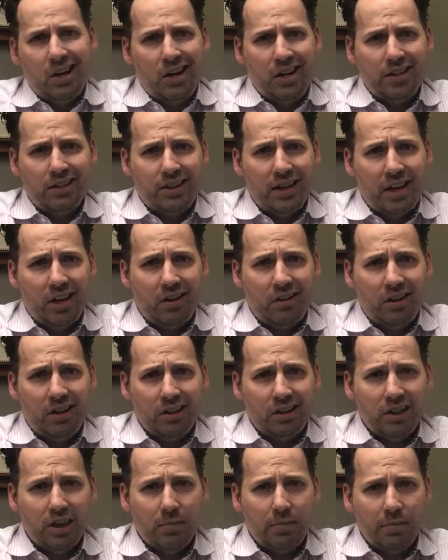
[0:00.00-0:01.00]
Is that
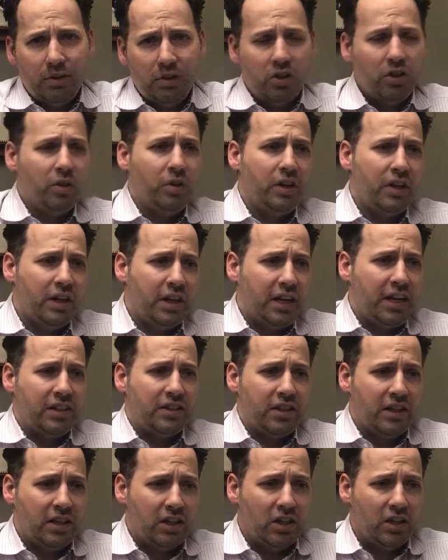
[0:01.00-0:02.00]
hot tub included? Is
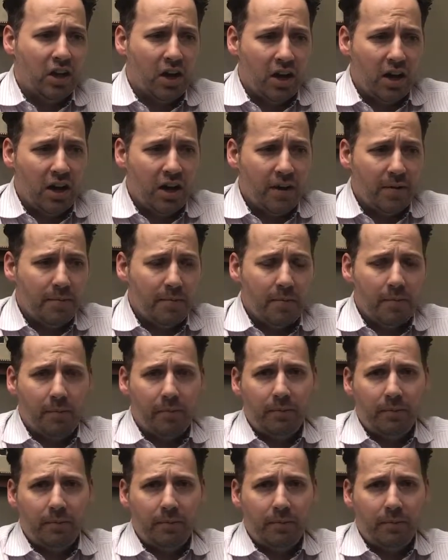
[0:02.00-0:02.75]
it not?